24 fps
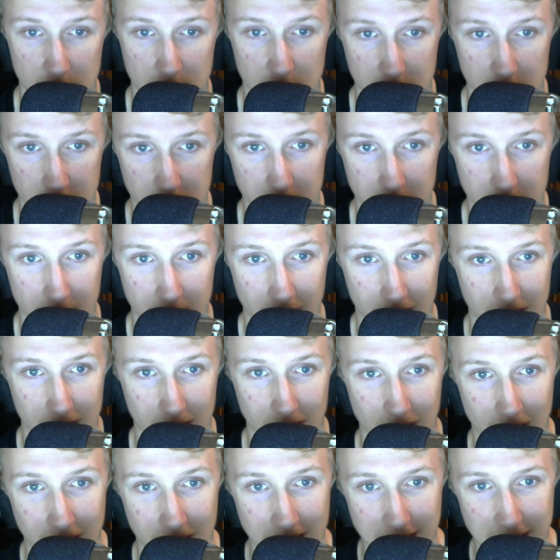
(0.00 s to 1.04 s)
Yeah,
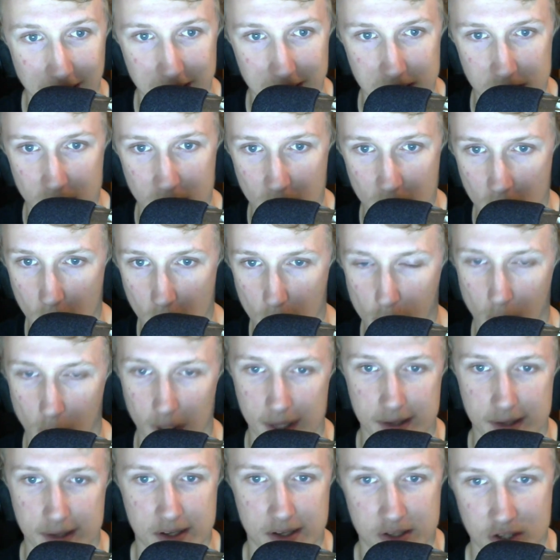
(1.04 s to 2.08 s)
I think there's well,
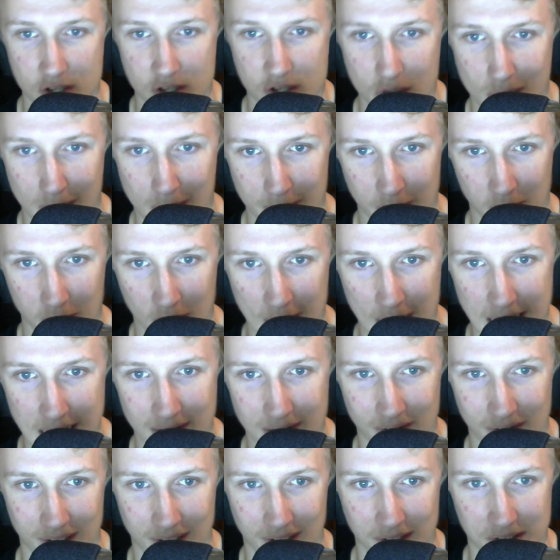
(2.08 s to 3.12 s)
there's two other key
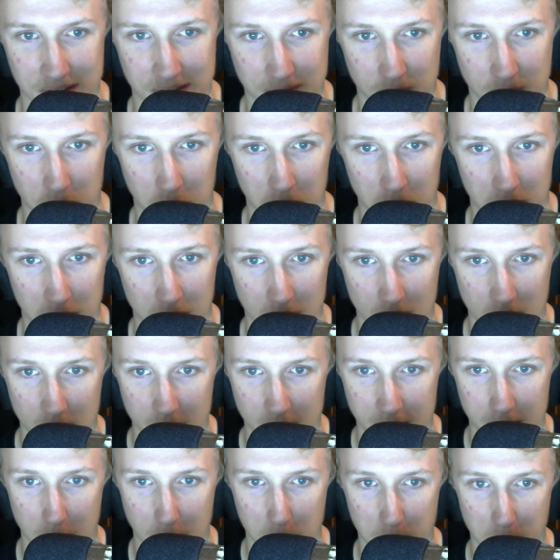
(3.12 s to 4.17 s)
things for you
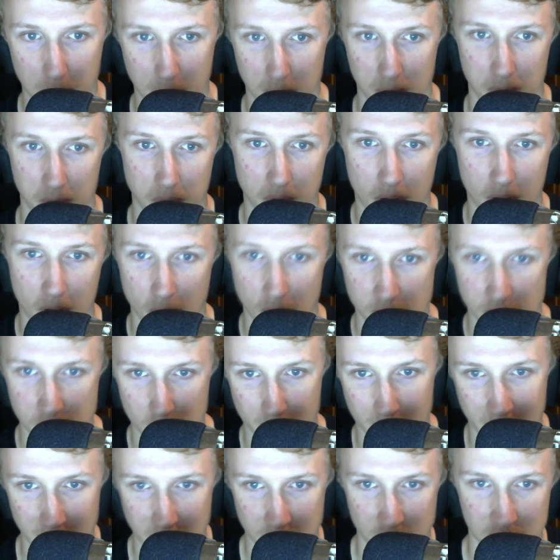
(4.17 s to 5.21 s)
know both Arsenal and
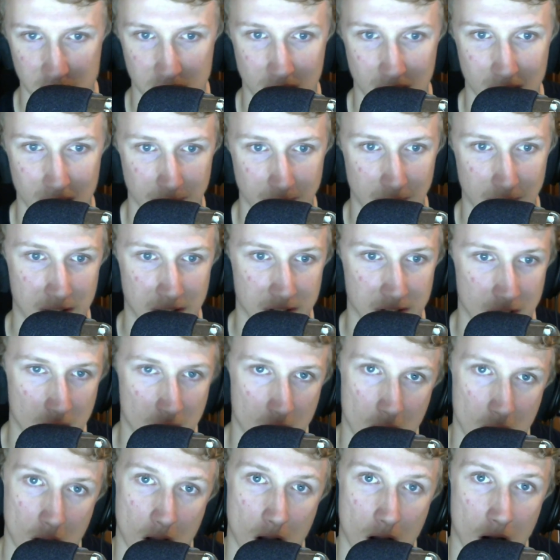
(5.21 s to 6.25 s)
Manchester United fans.
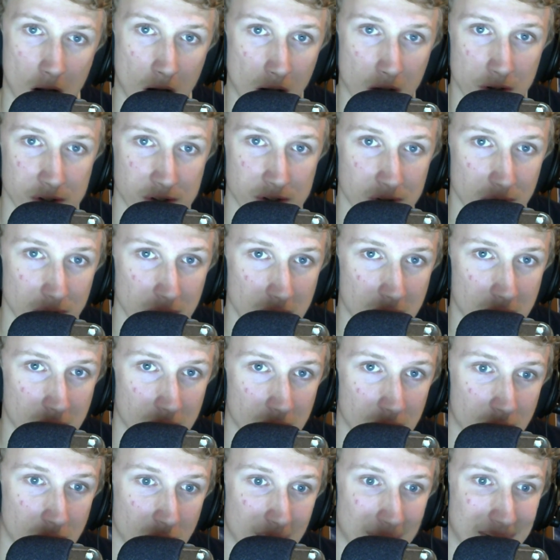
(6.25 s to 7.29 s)
Arsenal, you
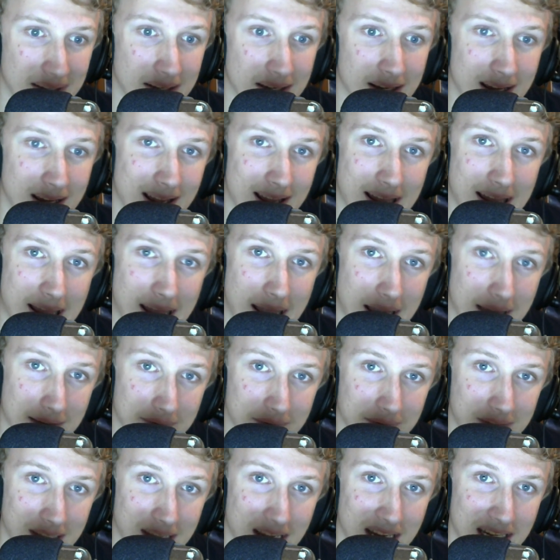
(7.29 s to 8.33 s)
could comment: have
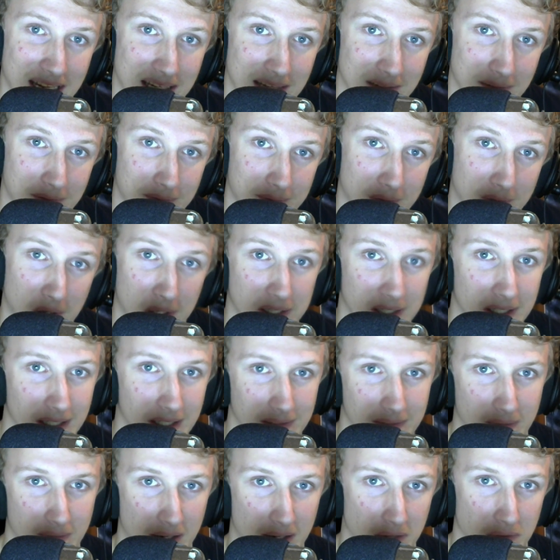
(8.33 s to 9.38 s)
they finally
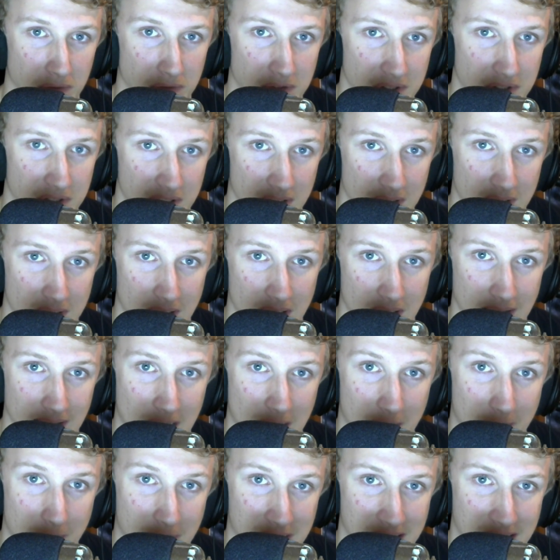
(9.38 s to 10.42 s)
found their
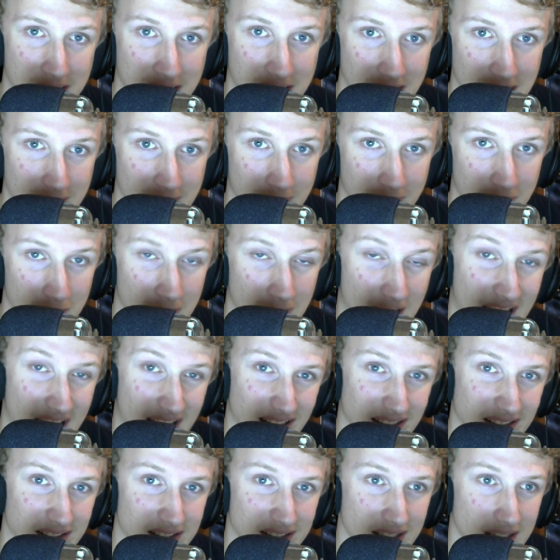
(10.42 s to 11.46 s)
best eleven?
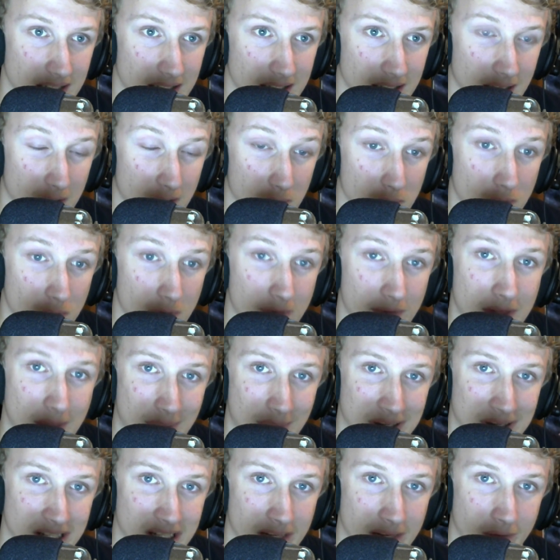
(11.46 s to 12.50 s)
And you know, with their
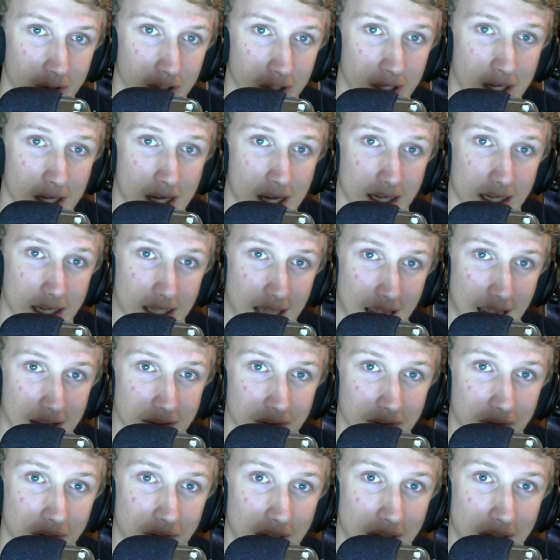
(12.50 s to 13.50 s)
best eleven, can they